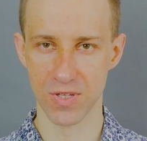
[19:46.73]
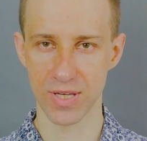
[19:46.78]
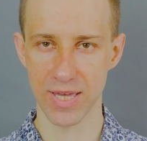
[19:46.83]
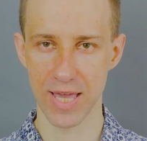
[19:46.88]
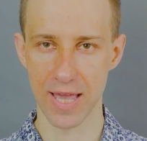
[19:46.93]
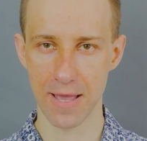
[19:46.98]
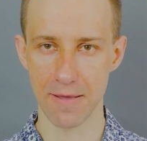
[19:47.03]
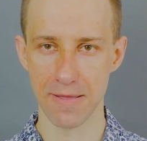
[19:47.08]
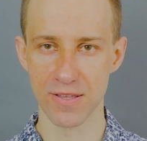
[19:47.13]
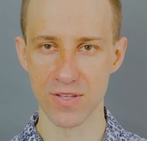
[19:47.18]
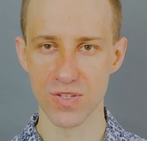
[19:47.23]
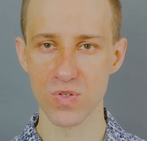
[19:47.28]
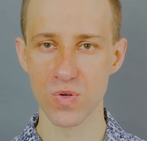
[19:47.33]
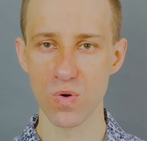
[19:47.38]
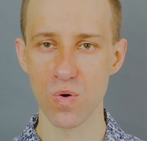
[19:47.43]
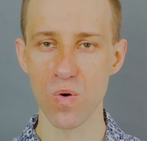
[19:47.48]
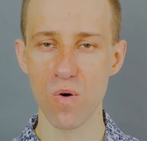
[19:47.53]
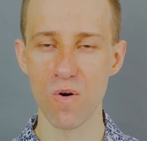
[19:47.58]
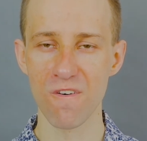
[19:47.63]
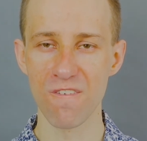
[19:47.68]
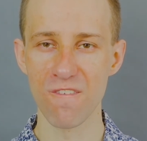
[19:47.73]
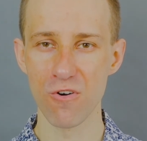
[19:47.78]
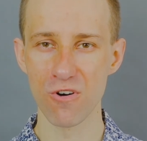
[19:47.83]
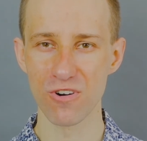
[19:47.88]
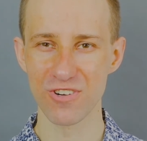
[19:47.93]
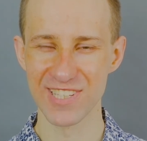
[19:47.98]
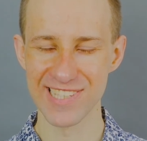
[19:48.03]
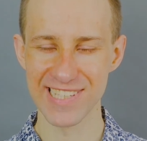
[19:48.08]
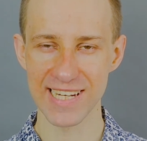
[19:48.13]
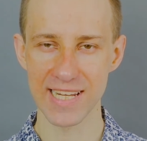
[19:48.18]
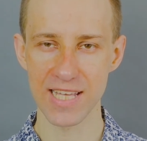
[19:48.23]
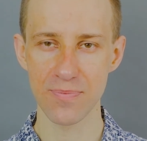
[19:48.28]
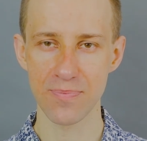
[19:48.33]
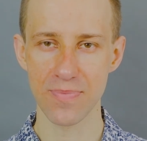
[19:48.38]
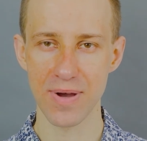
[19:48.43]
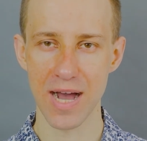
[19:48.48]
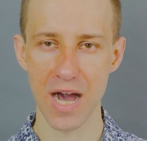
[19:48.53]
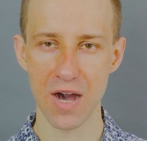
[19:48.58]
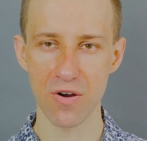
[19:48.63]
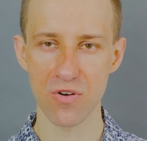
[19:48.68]
Okay, so for sleep,
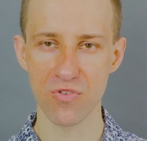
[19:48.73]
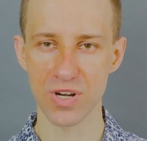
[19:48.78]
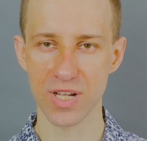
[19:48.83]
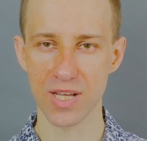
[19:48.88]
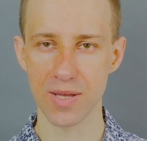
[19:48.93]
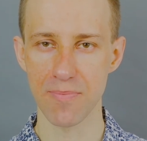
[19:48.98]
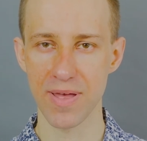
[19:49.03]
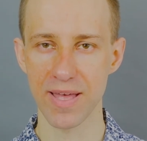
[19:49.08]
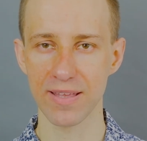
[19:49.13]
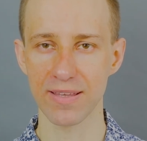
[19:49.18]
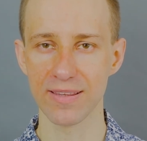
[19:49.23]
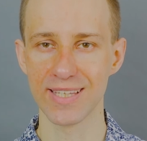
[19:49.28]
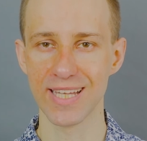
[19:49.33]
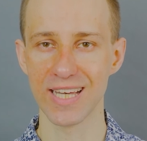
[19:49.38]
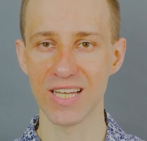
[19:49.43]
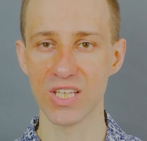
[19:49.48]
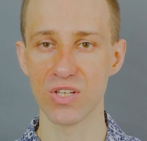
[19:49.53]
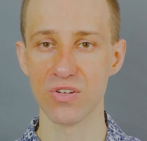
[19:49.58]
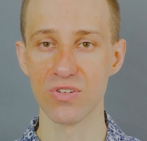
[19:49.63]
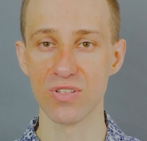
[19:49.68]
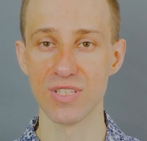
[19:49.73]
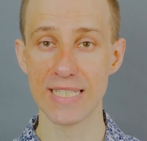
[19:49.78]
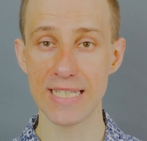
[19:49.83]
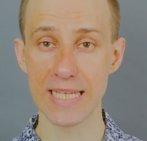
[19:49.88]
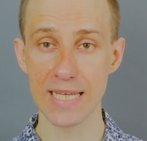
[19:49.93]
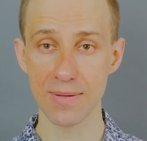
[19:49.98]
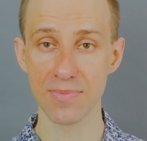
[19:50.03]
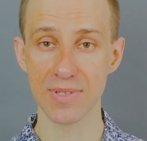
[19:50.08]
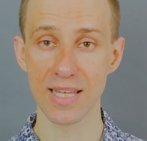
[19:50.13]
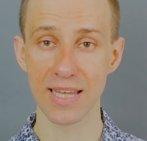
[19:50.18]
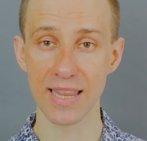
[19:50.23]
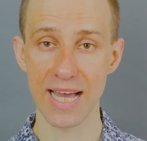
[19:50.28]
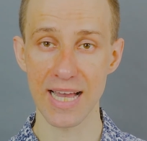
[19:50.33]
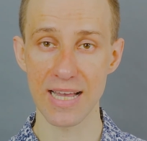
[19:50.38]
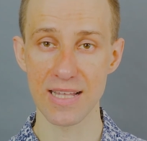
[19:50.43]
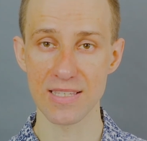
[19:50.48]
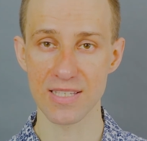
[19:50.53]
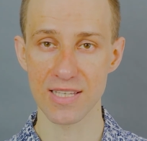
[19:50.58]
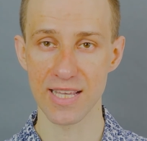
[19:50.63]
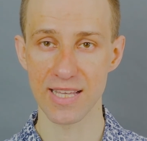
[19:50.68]
I would recommend that you dim the
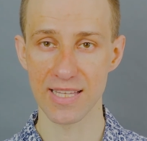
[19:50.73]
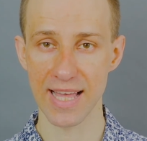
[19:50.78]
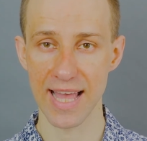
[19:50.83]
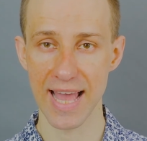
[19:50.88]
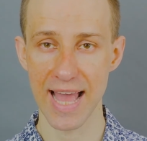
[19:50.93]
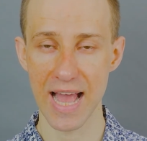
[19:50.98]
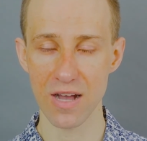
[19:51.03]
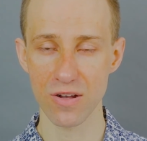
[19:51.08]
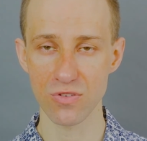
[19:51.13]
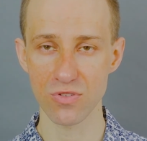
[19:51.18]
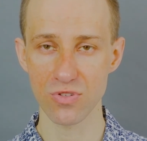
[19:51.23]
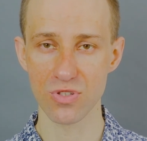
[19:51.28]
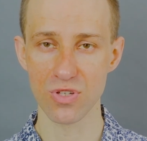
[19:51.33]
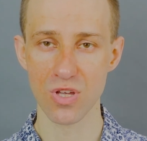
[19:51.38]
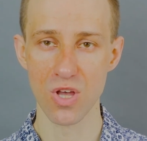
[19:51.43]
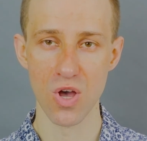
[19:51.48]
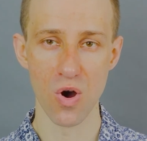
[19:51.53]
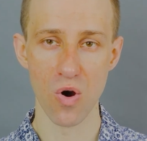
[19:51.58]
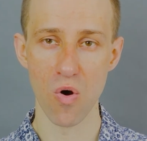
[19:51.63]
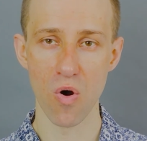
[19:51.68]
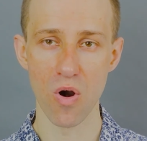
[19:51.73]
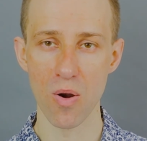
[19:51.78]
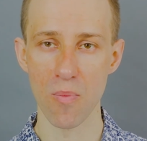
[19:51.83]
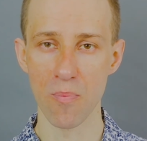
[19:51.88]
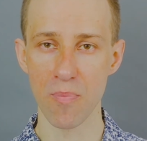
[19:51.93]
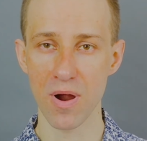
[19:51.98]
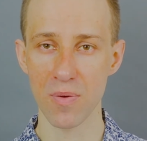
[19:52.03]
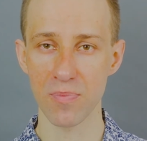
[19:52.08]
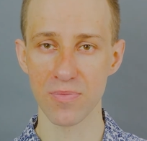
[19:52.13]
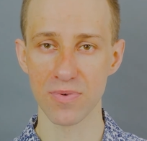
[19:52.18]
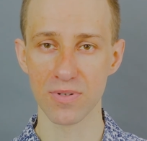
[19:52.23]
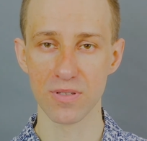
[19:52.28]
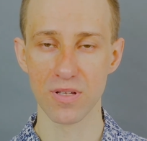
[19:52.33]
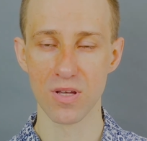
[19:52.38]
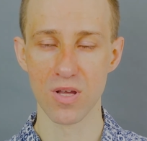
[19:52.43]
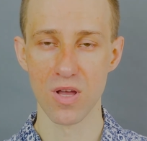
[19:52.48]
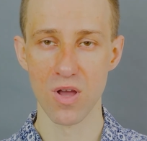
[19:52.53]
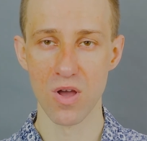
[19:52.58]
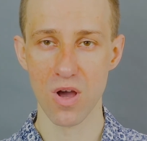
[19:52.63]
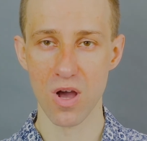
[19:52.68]
lights in a house or apartment
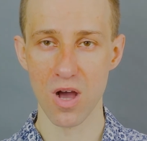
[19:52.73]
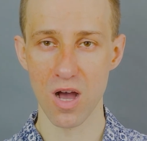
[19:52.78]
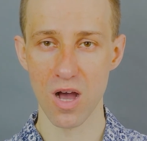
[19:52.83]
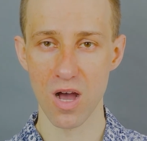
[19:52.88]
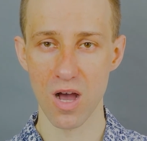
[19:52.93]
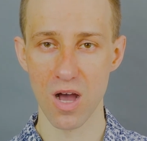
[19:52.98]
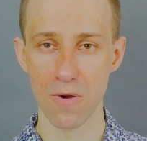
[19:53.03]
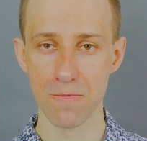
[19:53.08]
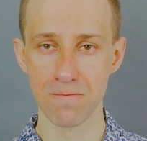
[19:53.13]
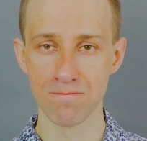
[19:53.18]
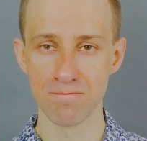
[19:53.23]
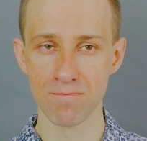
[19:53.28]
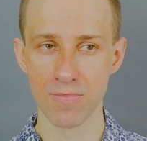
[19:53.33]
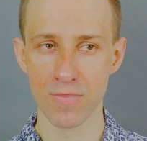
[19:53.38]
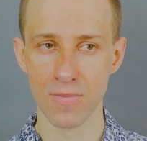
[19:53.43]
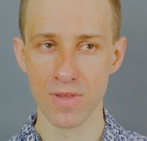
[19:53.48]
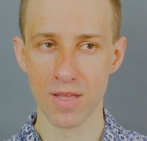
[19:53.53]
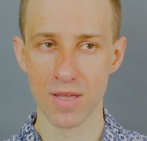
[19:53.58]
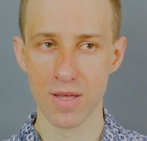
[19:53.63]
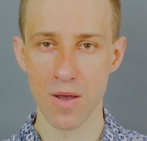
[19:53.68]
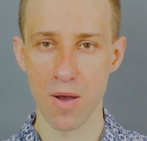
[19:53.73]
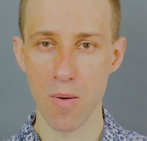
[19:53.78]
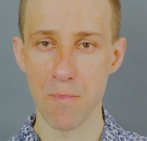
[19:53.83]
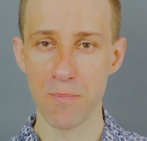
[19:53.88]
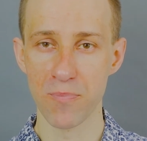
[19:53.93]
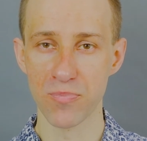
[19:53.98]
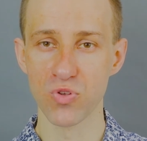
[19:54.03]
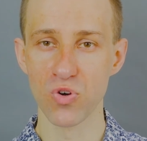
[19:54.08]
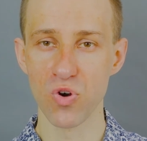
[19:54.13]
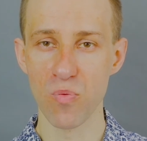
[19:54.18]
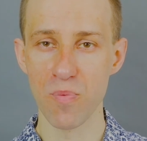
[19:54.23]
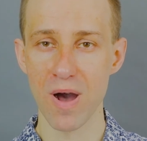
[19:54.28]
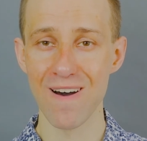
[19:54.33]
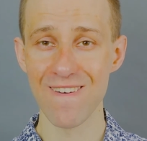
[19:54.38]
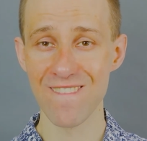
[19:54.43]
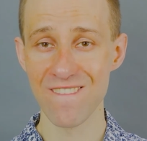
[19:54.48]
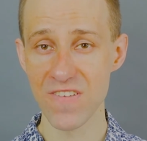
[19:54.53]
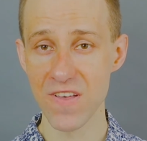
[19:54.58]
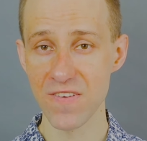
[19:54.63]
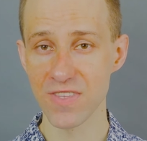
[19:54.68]
to
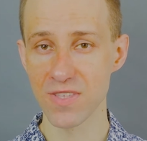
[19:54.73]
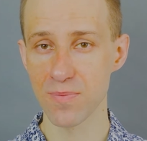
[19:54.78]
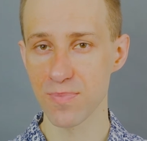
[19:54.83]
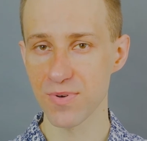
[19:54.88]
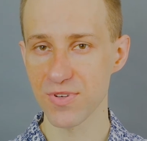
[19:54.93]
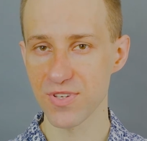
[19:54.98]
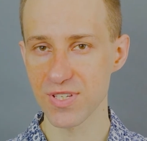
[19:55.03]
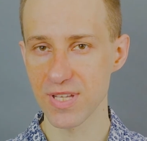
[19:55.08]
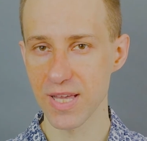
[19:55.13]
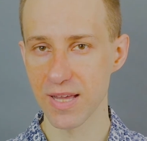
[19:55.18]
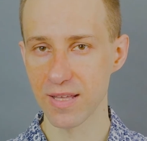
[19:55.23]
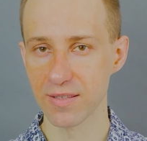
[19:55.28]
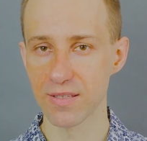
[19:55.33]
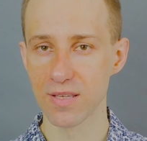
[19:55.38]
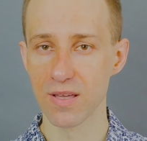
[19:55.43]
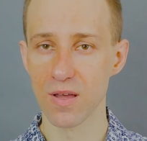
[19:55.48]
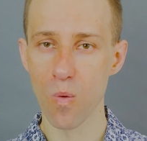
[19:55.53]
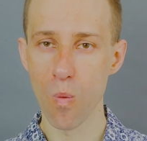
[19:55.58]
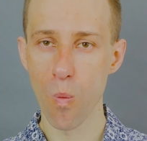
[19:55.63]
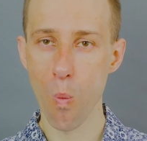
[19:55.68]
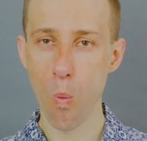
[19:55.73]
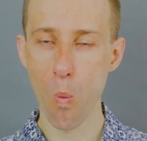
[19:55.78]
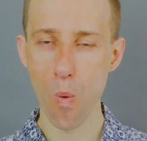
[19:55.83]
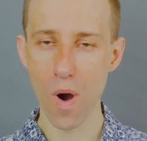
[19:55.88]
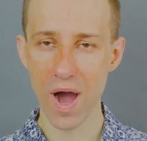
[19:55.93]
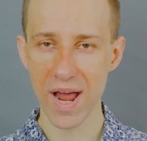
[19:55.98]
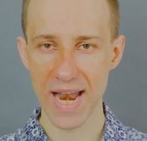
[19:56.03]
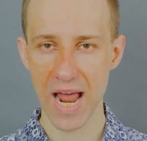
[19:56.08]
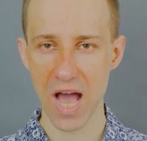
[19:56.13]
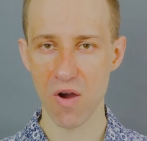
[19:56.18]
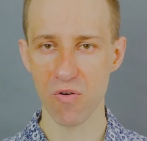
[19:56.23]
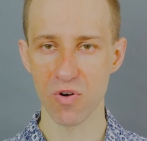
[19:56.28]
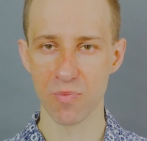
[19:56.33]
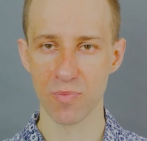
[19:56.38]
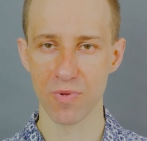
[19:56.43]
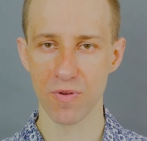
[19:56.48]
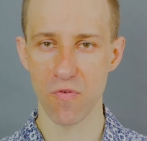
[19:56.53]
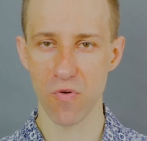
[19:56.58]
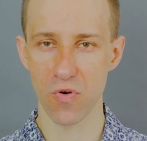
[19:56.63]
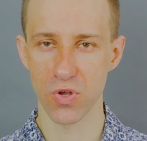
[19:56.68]
about 50% 1 hour
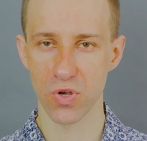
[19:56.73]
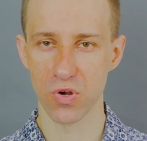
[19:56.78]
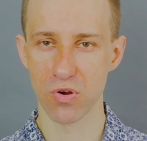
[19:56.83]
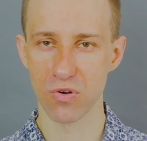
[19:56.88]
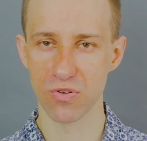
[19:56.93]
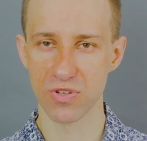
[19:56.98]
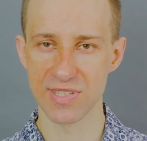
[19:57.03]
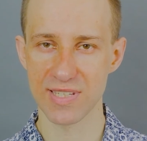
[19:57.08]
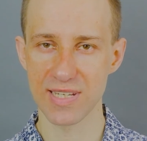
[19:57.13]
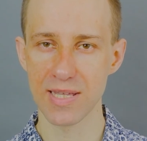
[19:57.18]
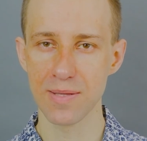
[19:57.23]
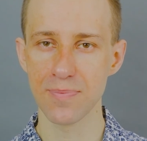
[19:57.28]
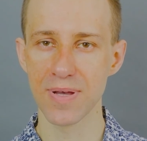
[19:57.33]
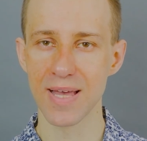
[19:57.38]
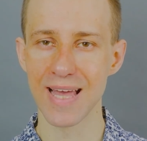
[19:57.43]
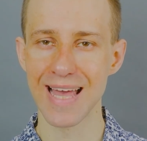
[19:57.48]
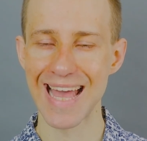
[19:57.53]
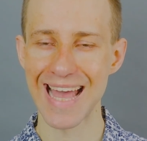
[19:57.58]
before you go to sleep,